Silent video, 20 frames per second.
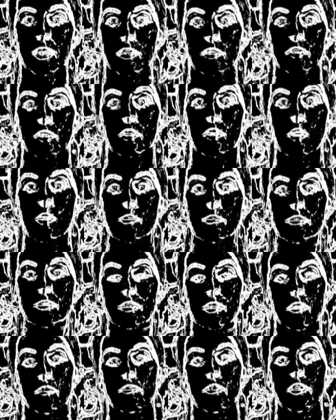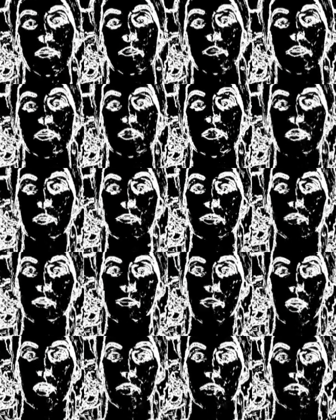in terms of the perception
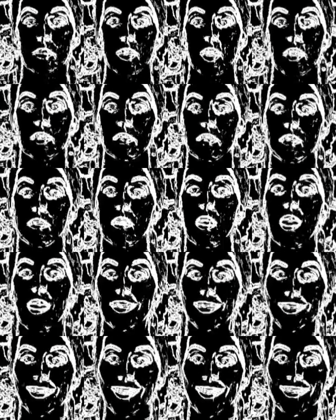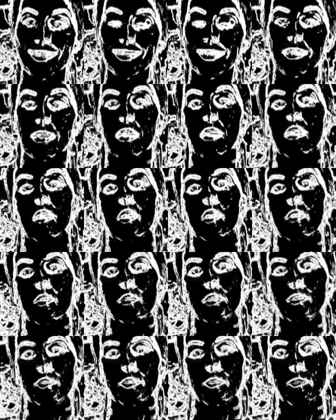modulation octets,
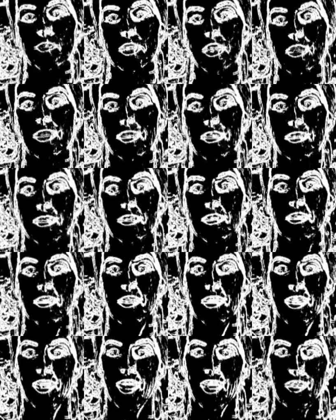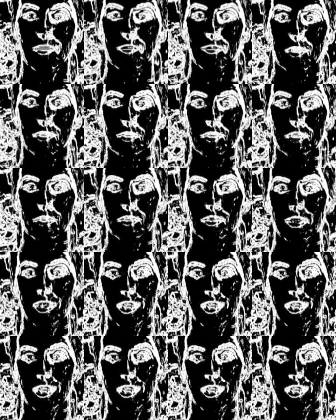which would be the 8 mojos